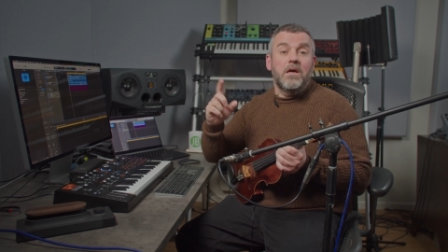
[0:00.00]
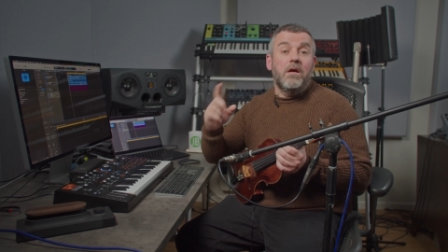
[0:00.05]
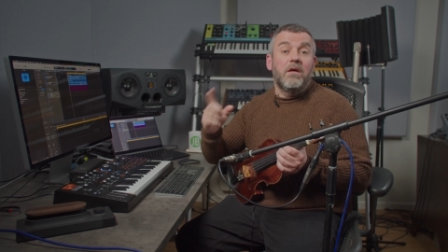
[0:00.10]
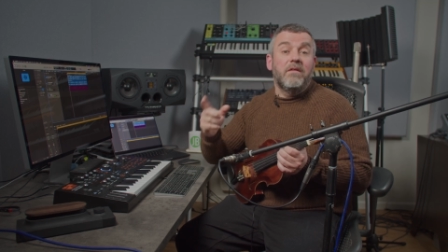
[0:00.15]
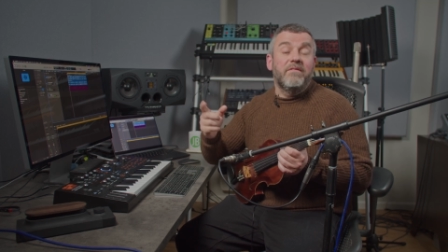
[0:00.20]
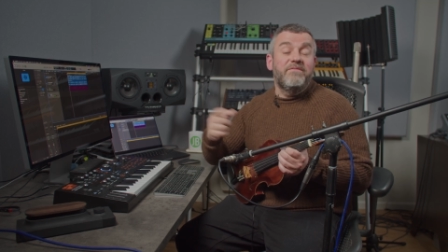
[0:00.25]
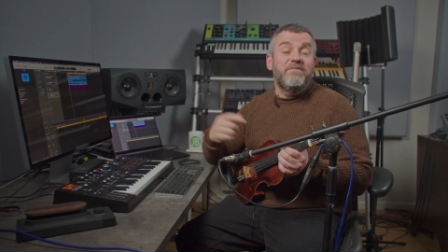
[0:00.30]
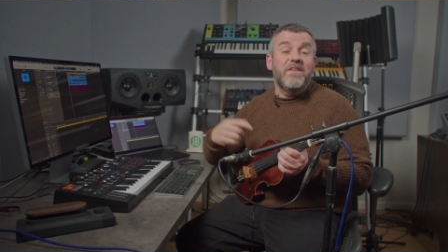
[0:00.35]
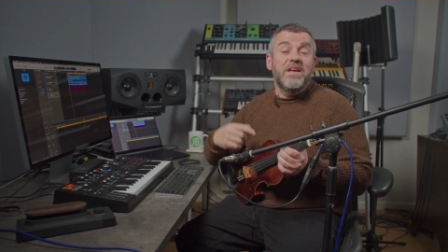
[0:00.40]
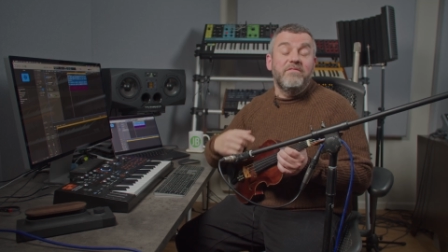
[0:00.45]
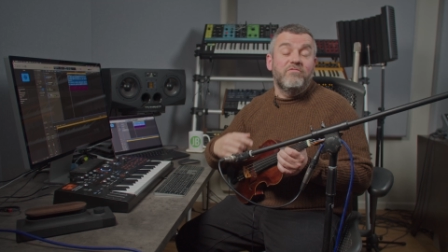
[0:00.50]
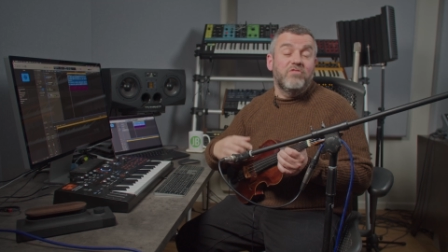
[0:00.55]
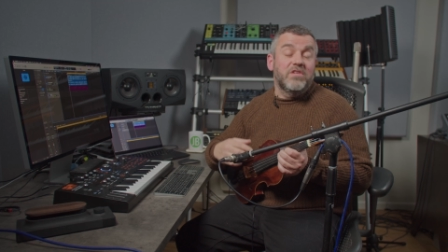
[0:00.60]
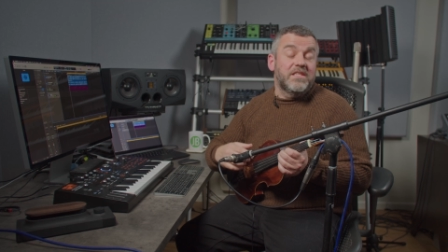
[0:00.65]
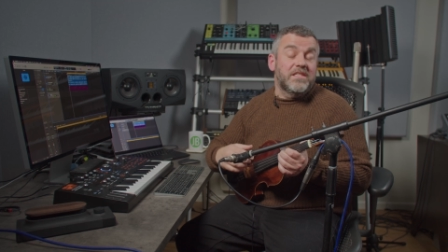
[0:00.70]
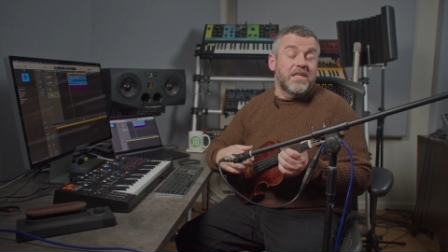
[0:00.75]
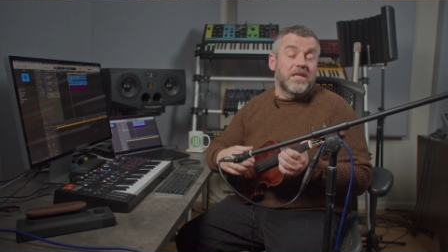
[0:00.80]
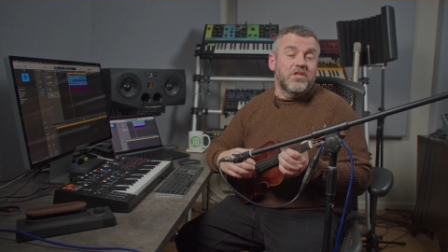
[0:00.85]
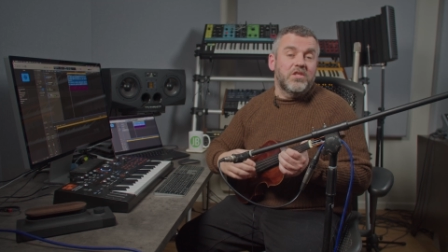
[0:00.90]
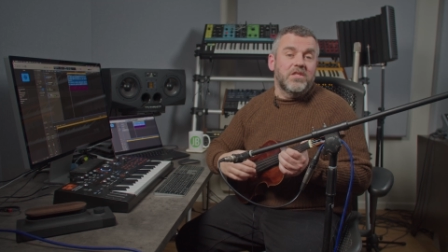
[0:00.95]
our favorite
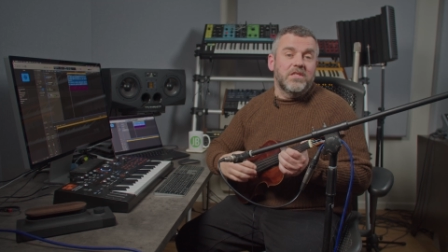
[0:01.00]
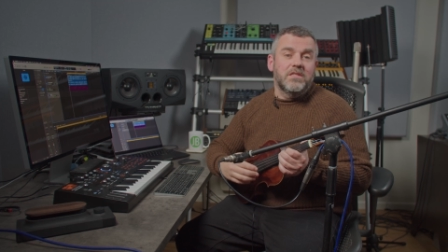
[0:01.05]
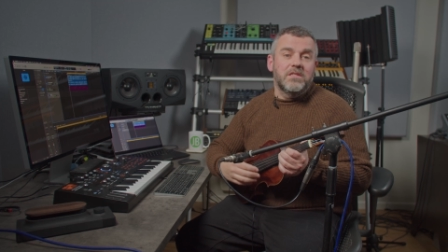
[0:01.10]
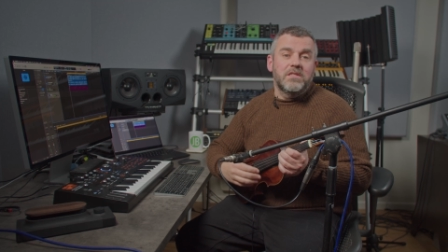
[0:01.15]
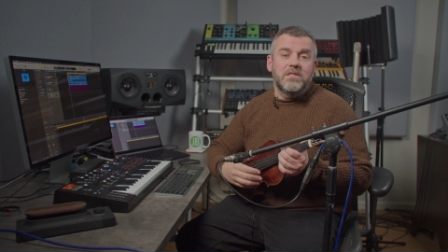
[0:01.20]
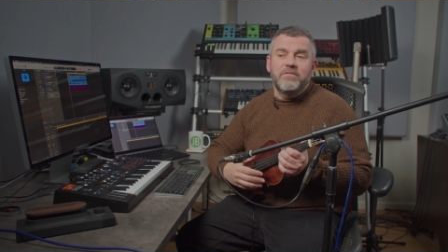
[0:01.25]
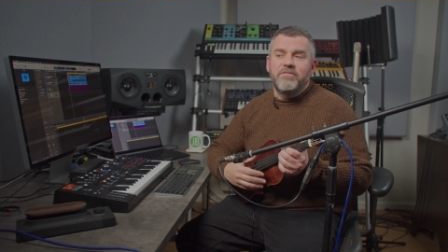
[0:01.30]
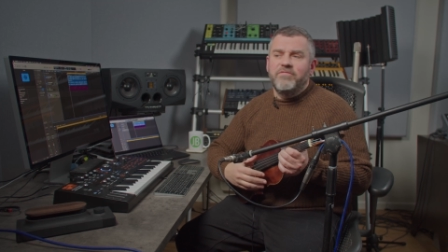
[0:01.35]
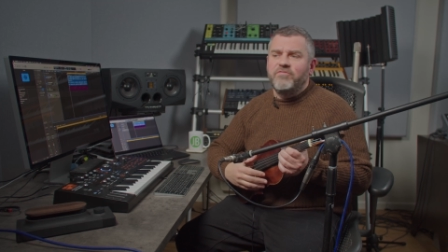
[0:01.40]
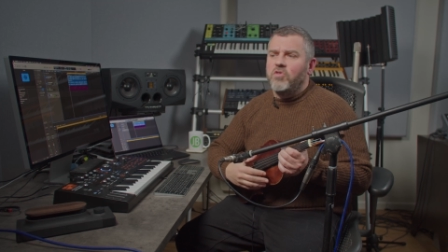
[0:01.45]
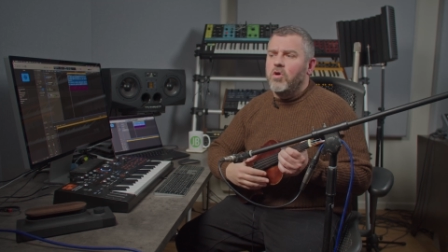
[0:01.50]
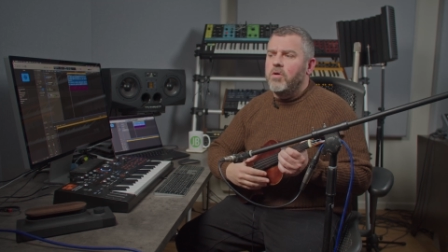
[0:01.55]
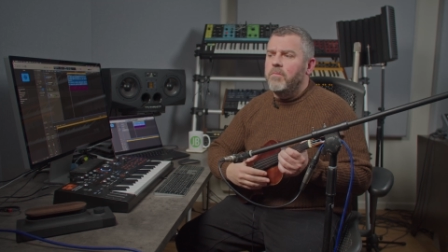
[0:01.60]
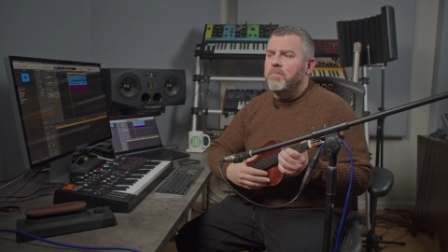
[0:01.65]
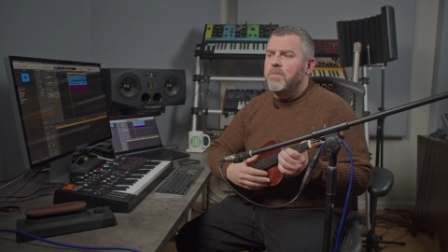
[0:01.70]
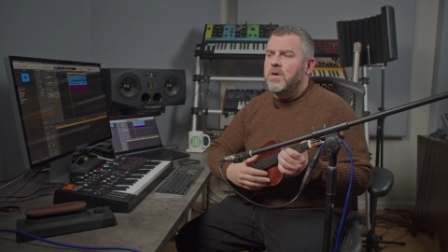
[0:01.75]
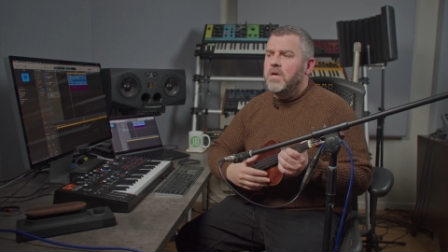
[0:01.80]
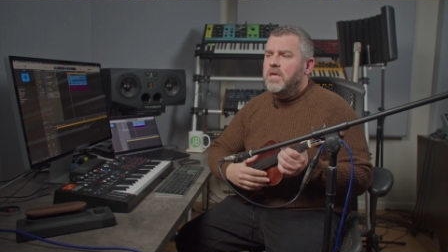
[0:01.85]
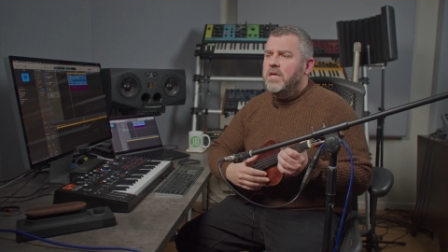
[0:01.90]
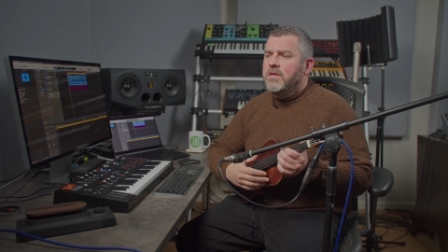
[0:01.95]
sections
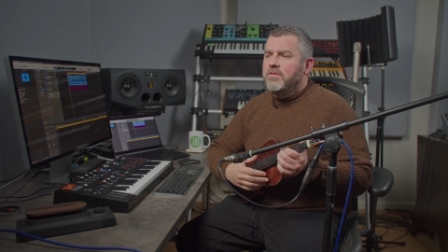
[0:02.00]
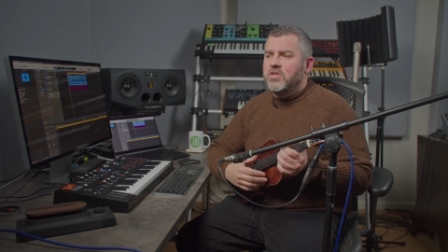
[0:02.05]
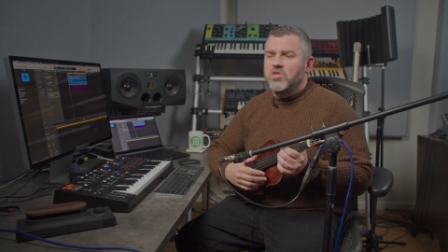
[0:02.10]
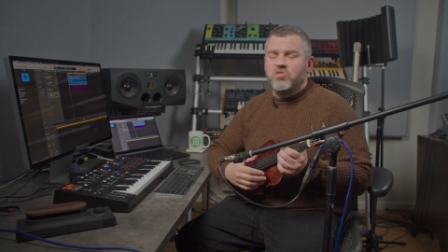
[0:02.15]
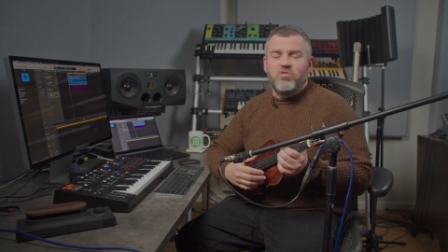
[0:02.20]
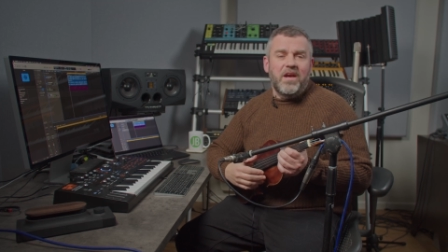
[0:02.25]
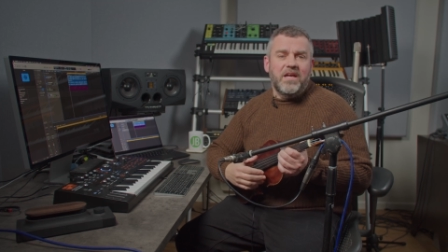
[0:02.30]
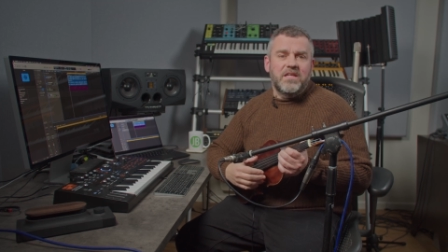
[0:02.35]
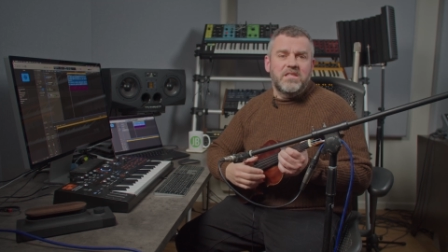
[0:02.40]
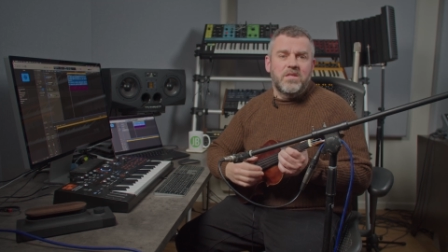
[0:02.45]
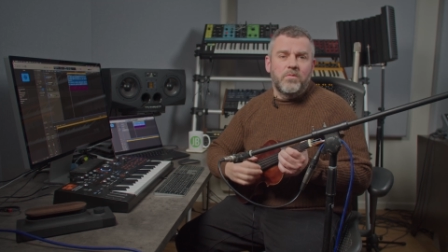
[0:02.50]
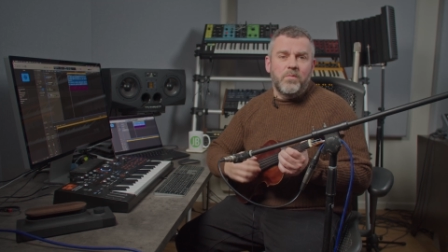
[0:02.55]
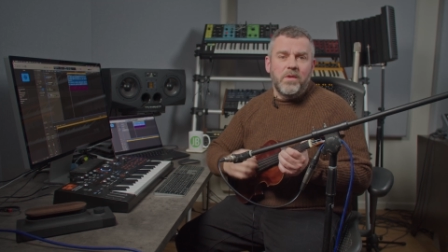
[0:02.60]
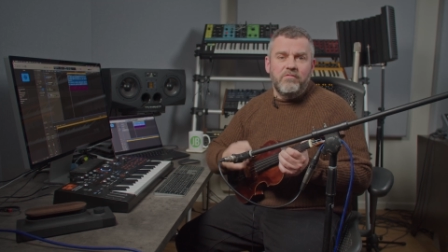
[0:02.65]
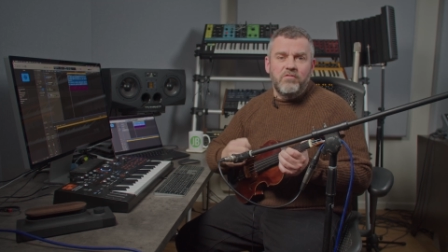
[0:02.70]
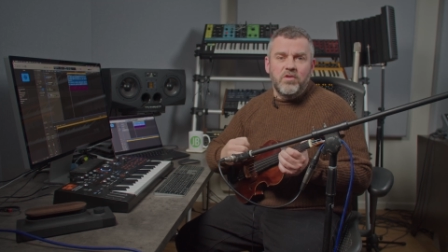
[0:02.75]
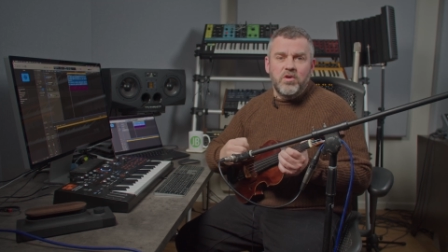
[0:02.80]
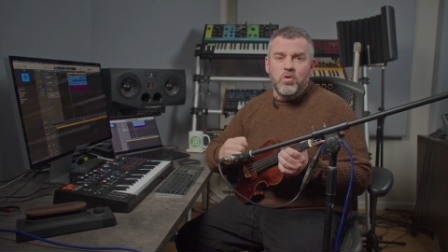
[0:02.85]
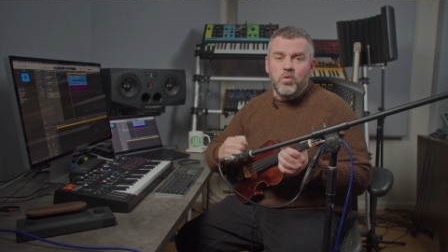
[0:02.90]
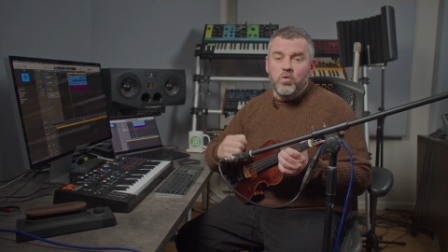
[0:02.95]
from the tracks that we
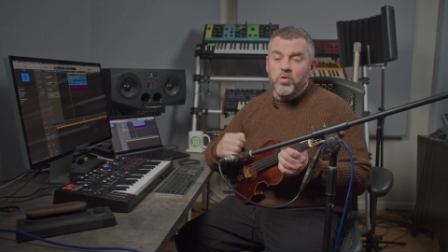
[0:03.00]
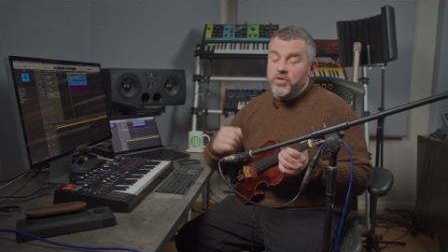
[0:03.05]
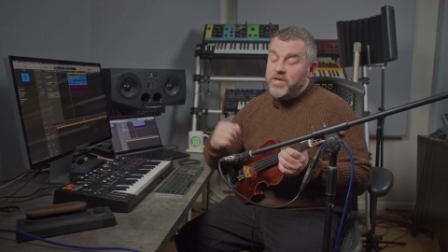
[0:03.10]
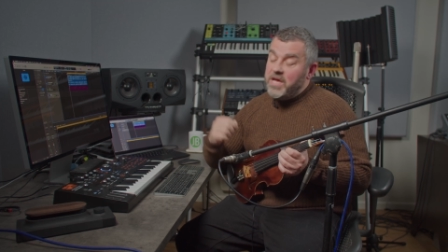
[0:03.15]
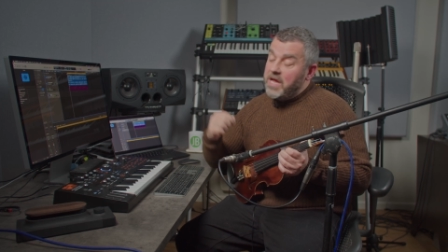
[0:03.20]
record.